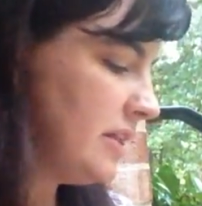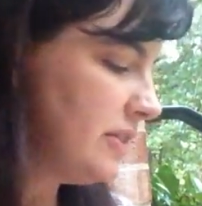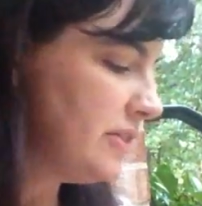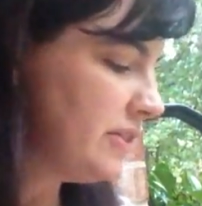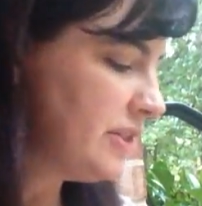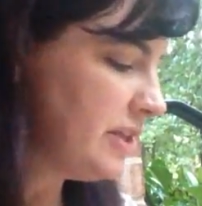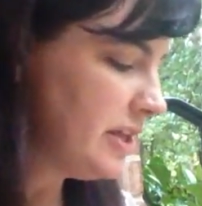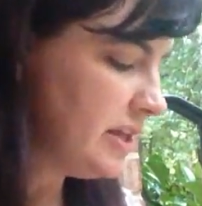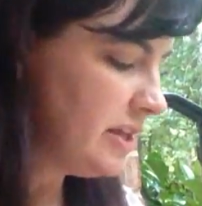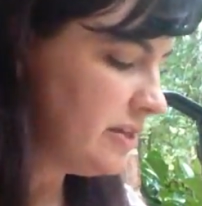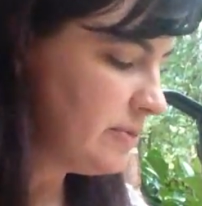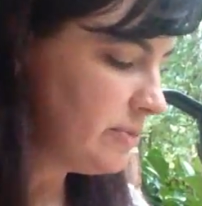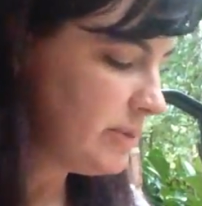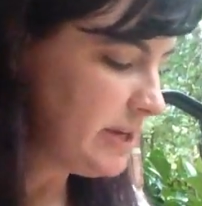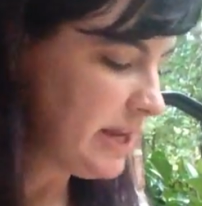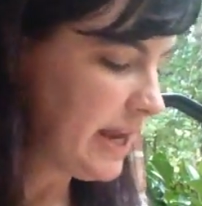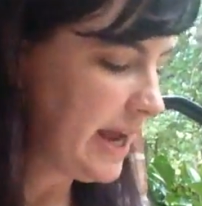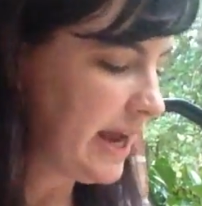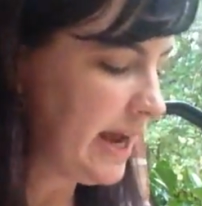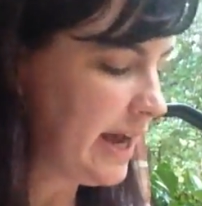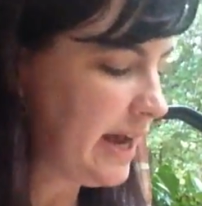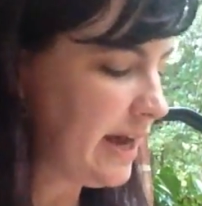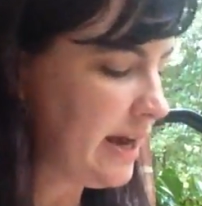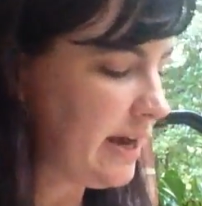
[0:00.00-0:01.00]
Then we
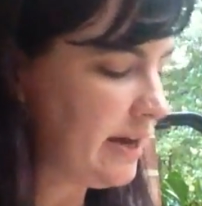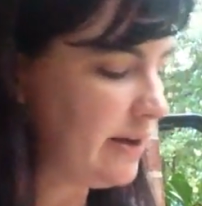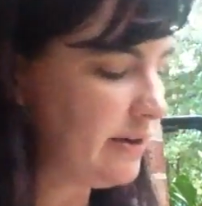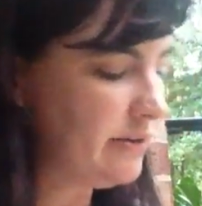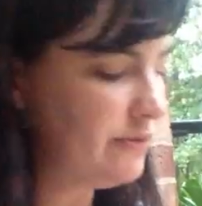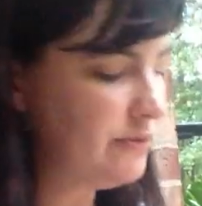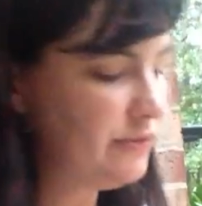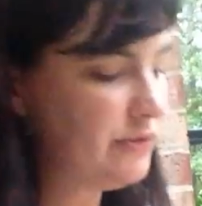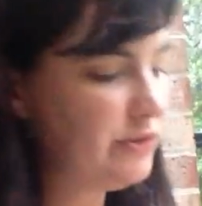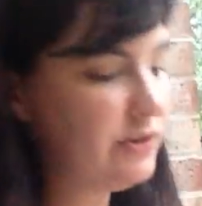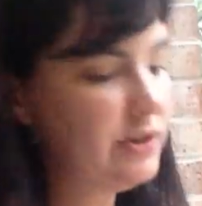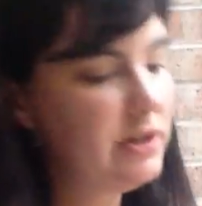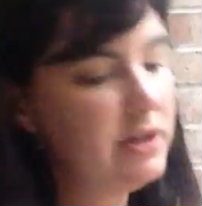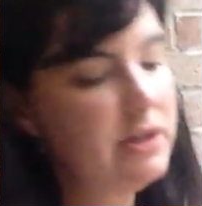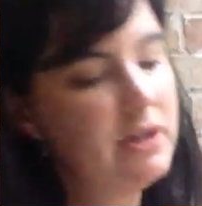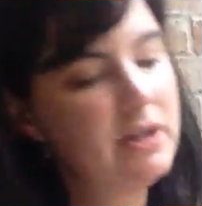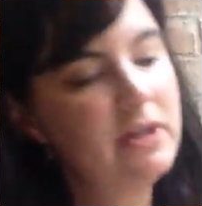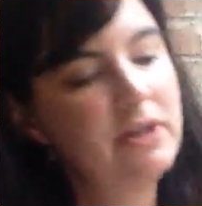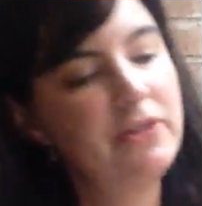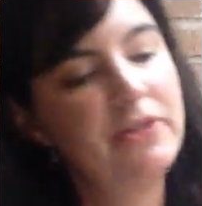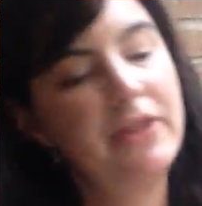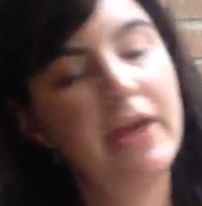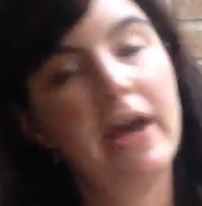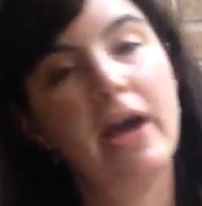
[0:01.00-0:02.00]
have
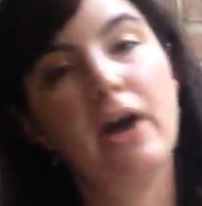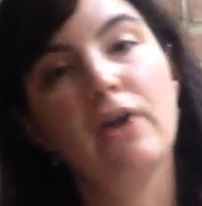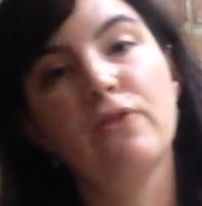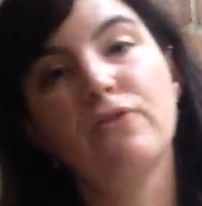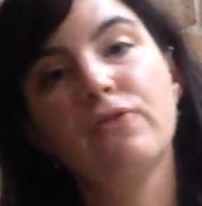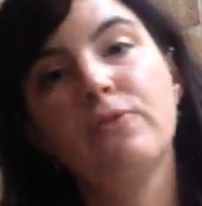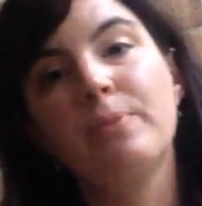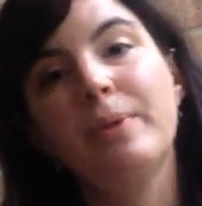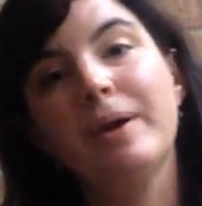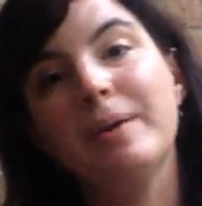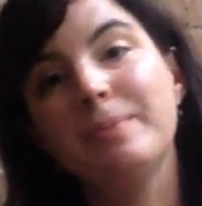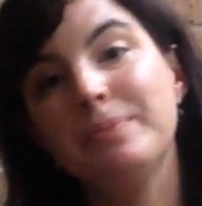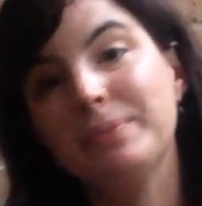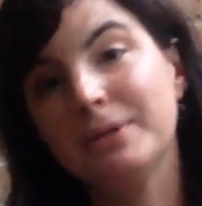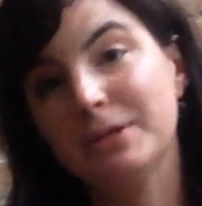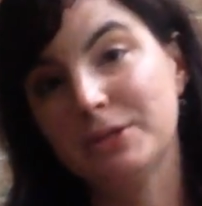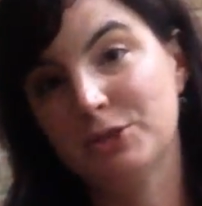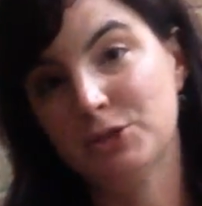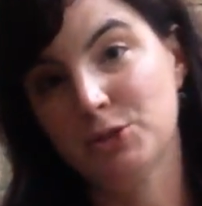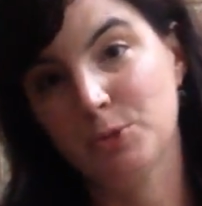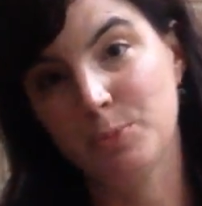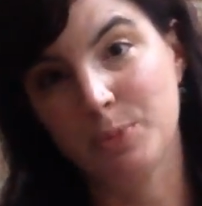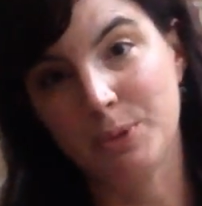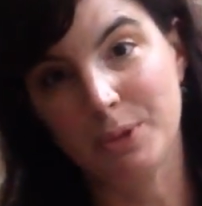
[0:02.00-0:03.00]
the Alphabet
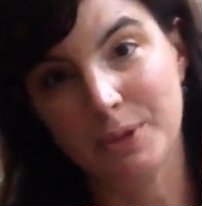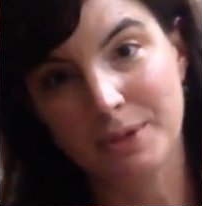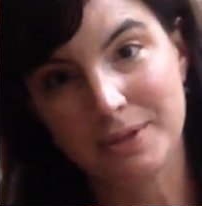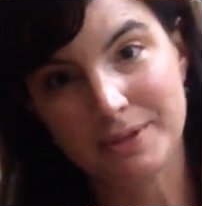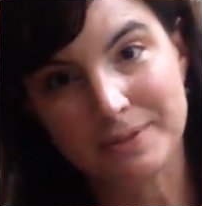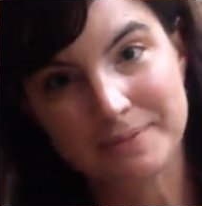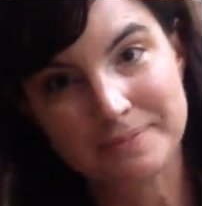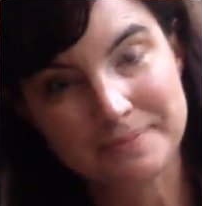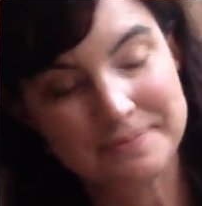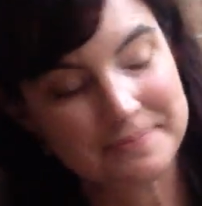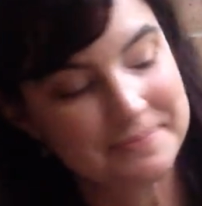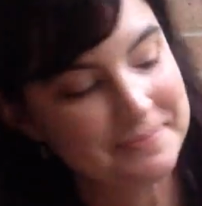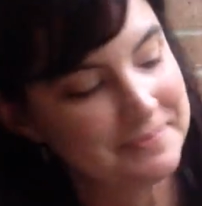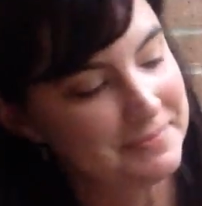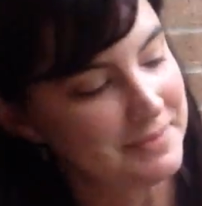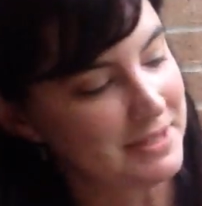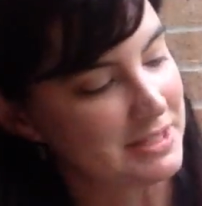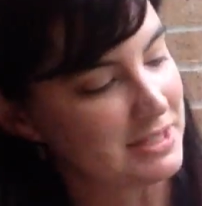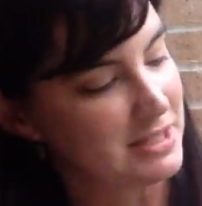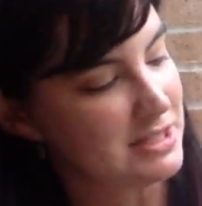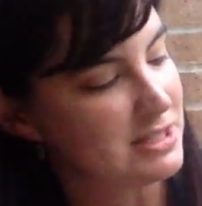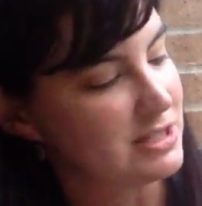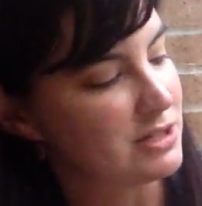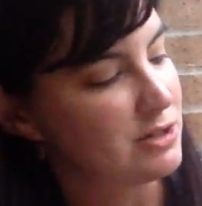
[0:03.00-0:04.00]
Picture Book.
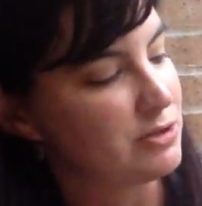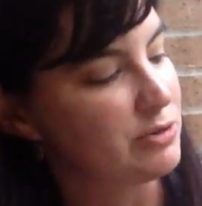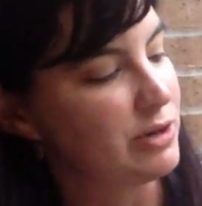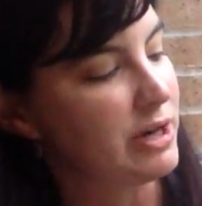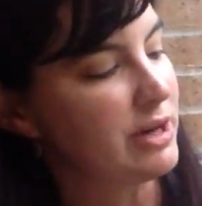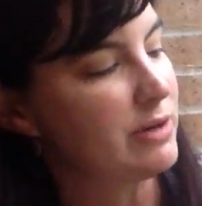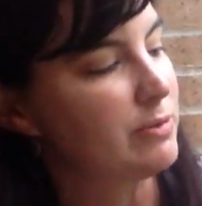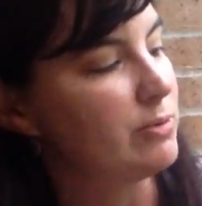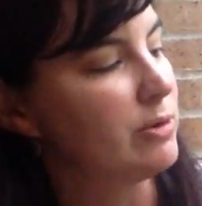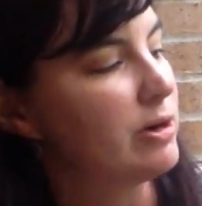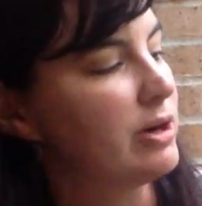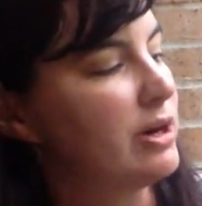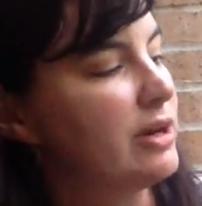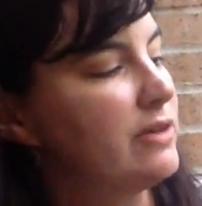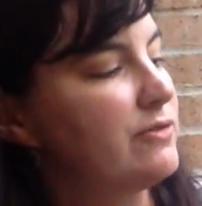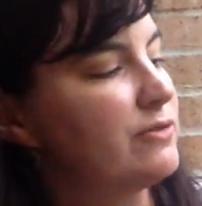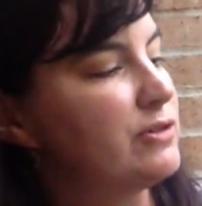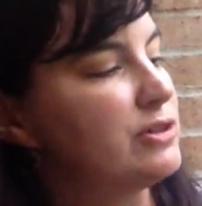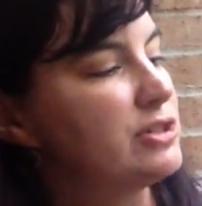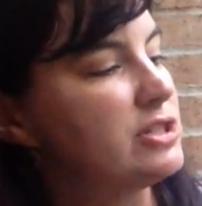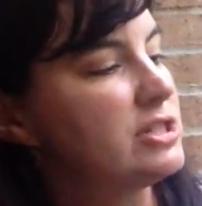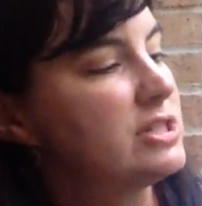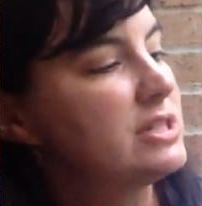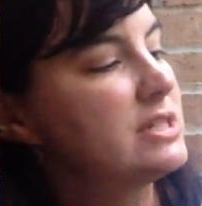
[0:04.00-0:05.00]
This is a great one
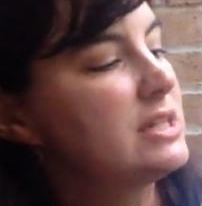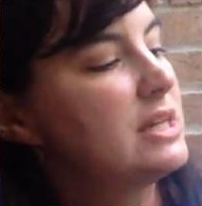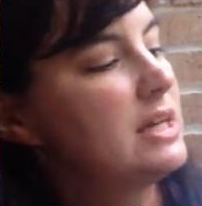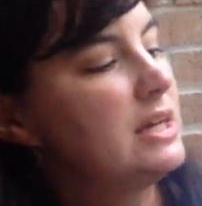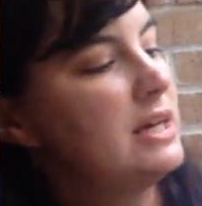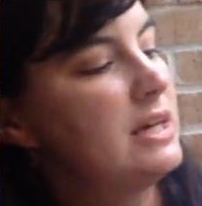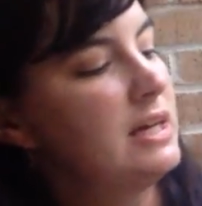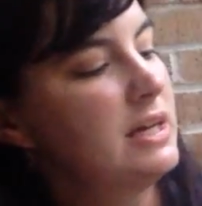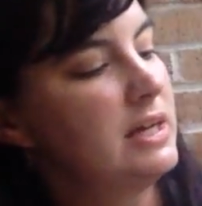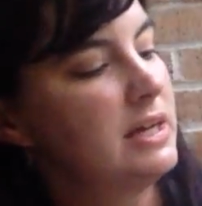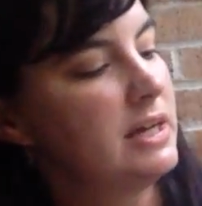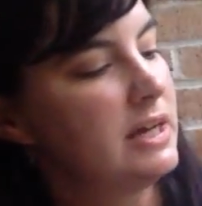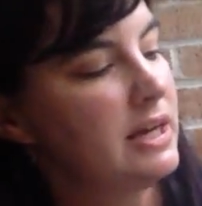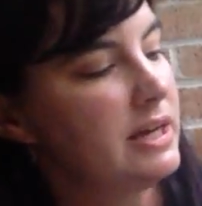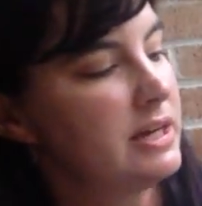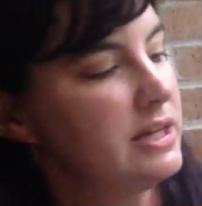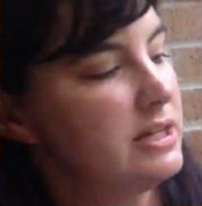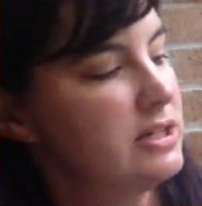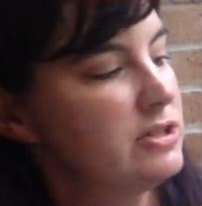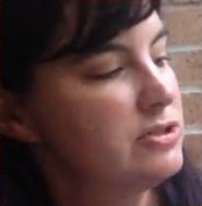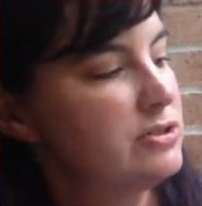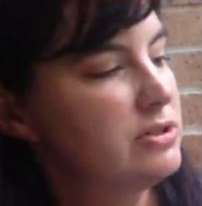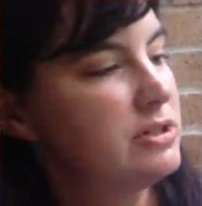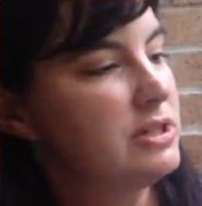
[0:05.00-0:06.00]
for just an
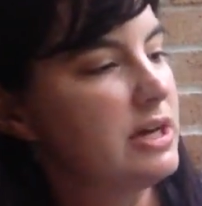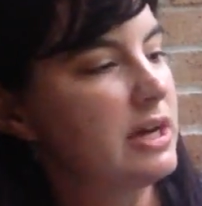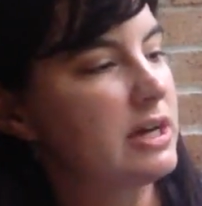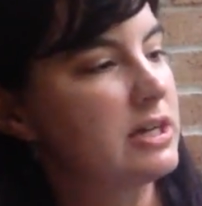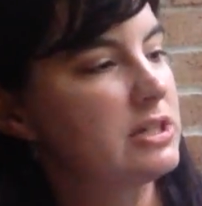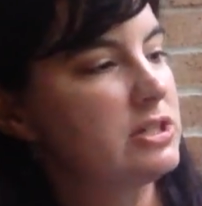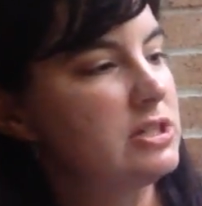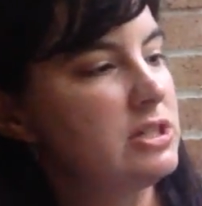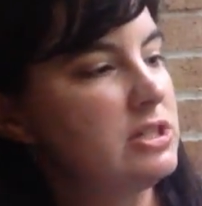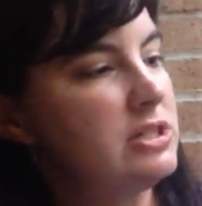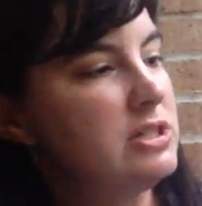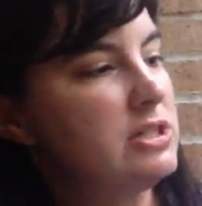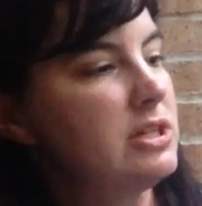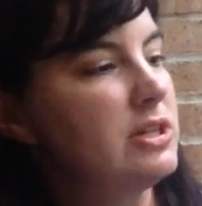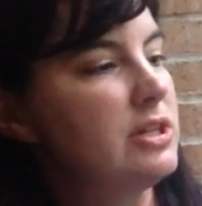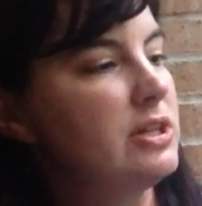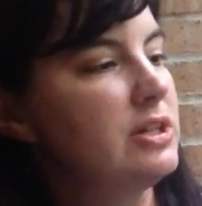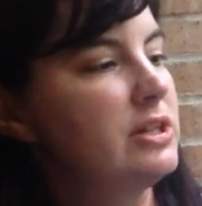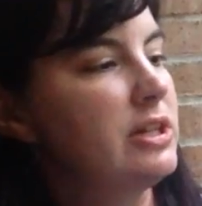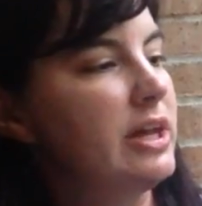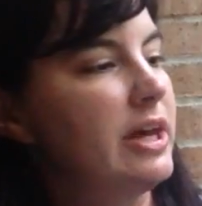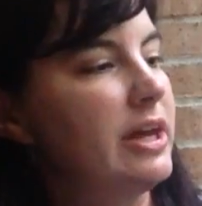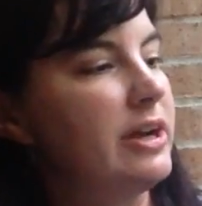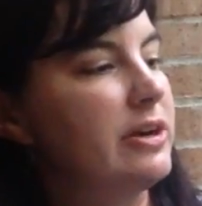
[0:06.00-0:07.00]
introduction to the
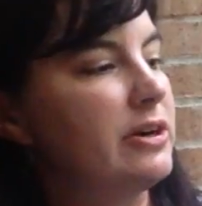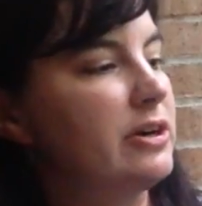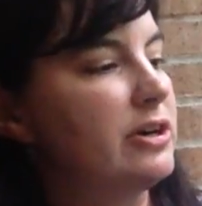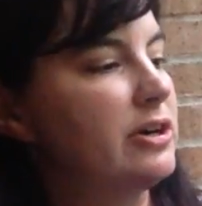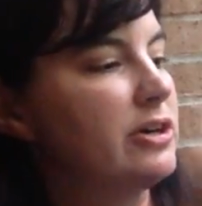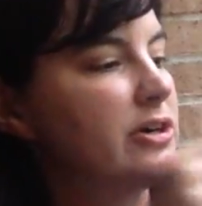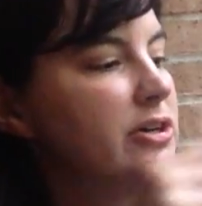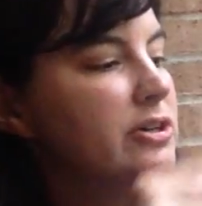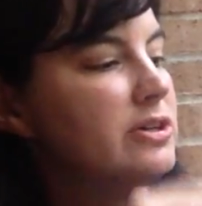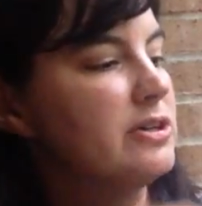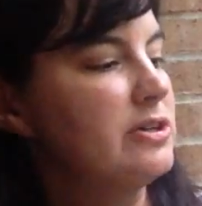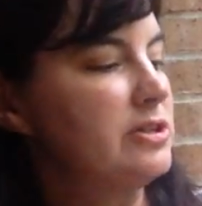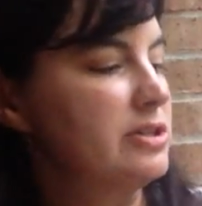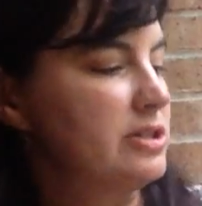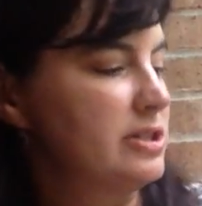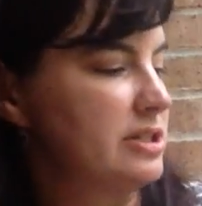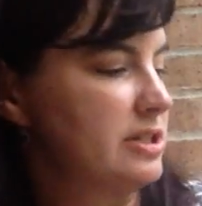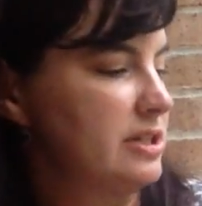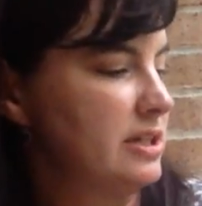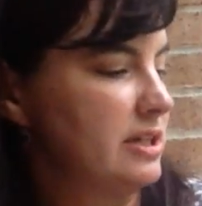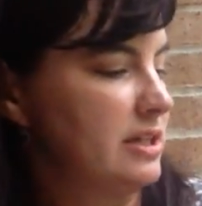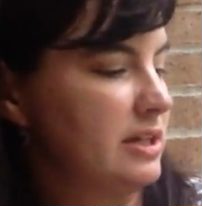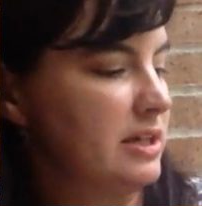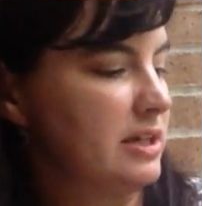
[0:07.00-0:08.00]
letters.